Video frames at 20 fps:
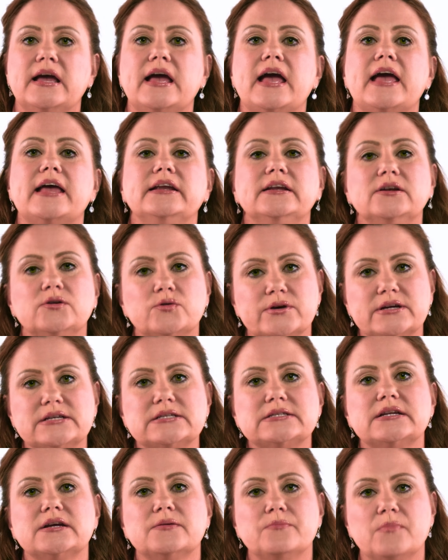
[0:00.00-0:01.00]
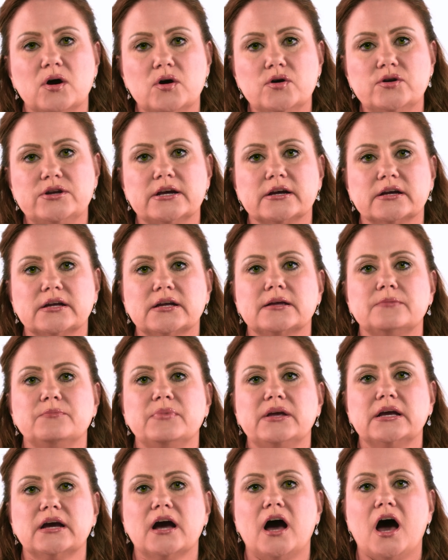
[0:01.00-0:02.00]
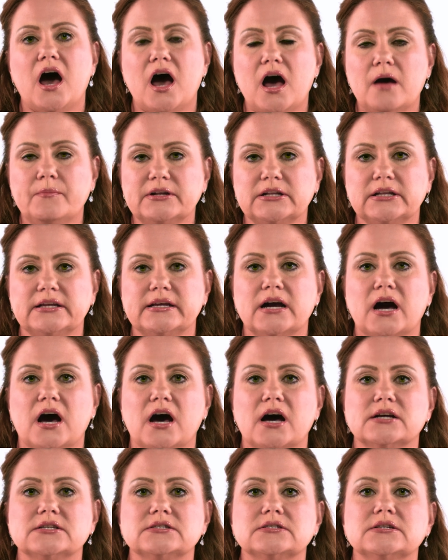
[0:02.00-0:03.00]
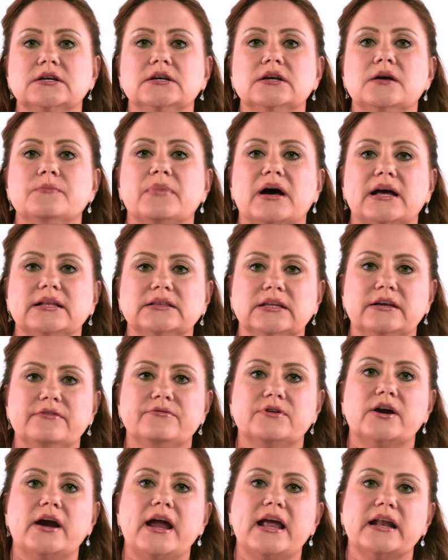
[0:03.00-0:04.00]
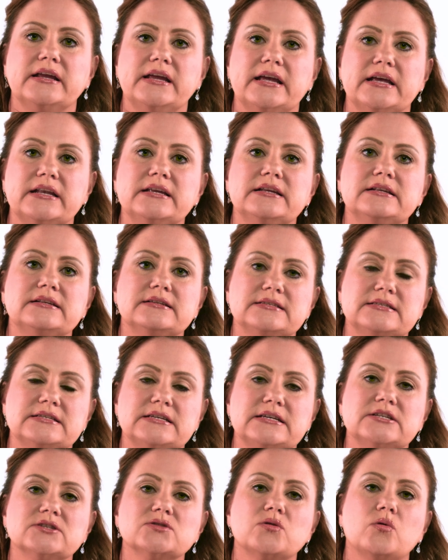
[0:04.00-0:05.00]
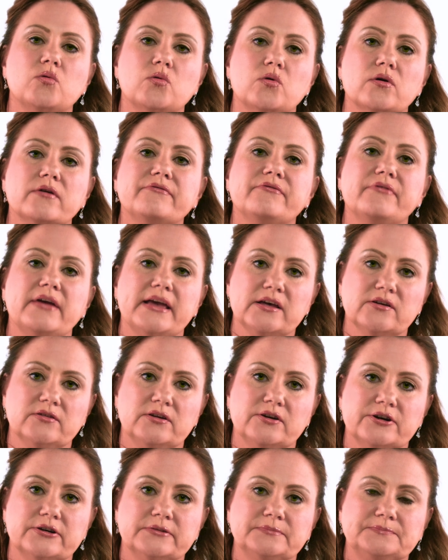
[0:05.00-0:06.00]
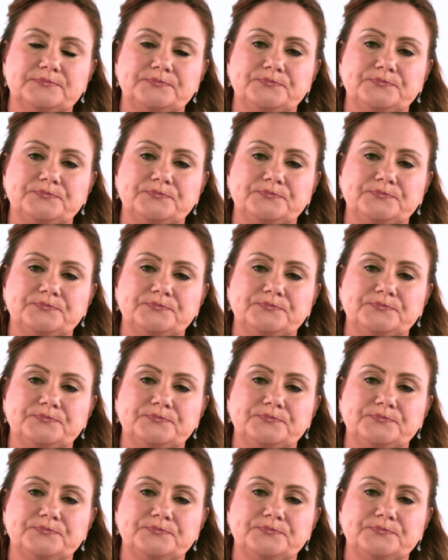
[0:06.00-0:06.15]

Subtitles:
An increase in ammonia can be commonly caused by liver and kidney disease or failure.